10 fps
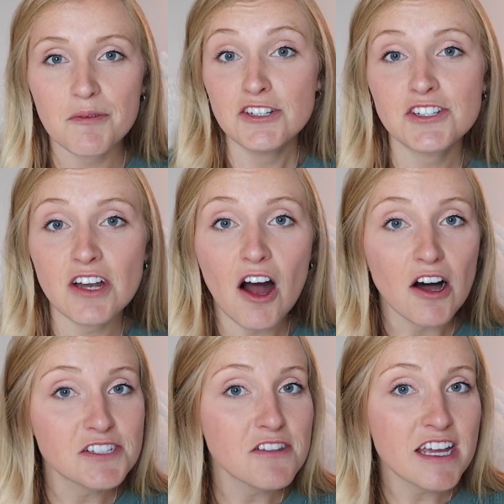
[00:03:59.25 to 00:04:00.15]
You should
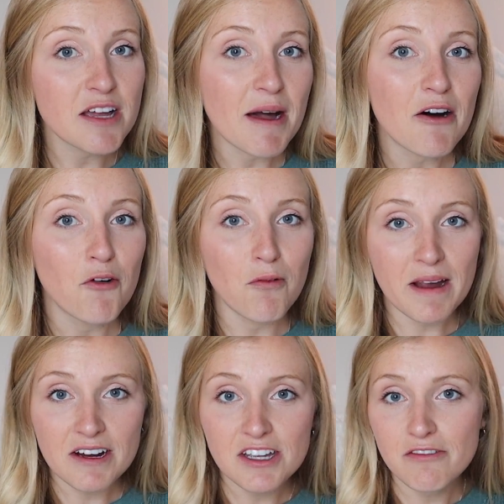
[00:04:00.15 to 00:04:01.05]
also think about
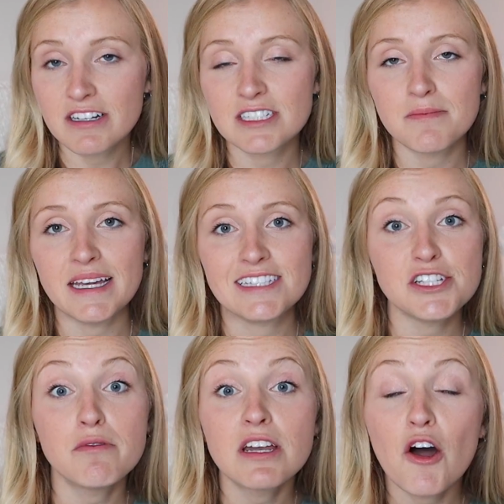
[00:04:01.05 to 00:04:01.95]
where you want to meet. Do
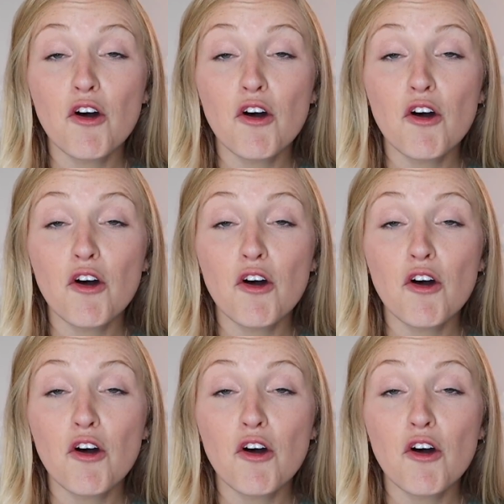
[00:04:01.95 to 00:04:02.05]
you wanna